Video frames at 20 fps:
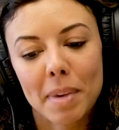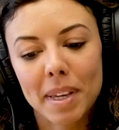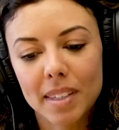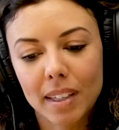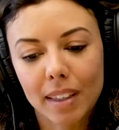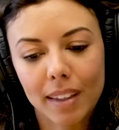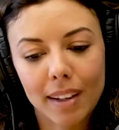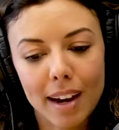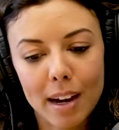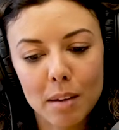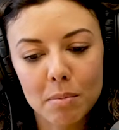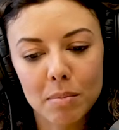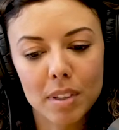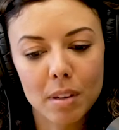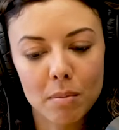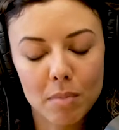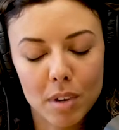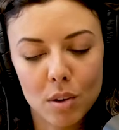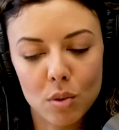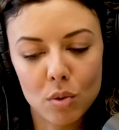basically I'm
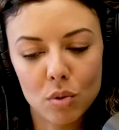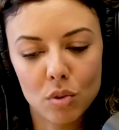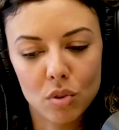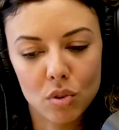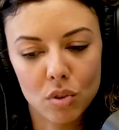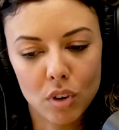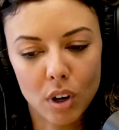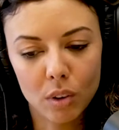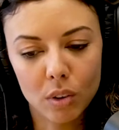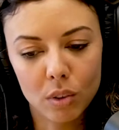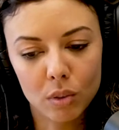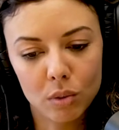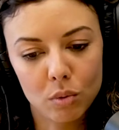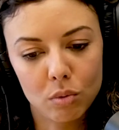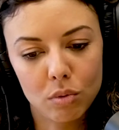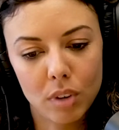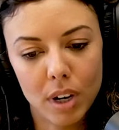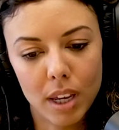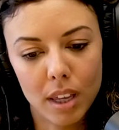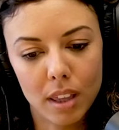somebody who's struggled
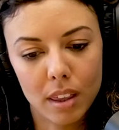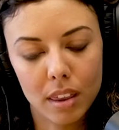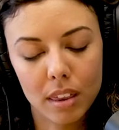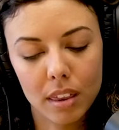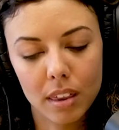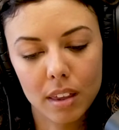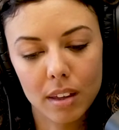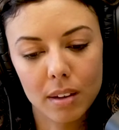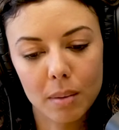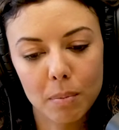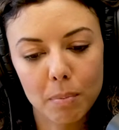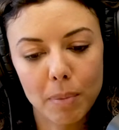with